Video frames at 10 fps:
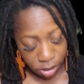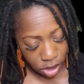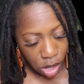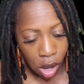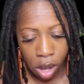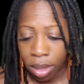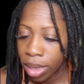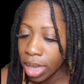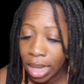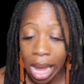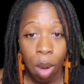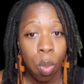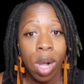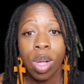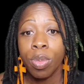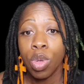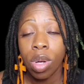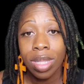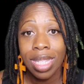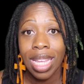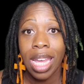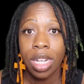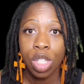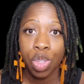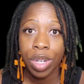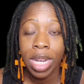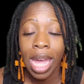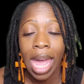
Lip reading: Y'all, I welcome you all to the industry,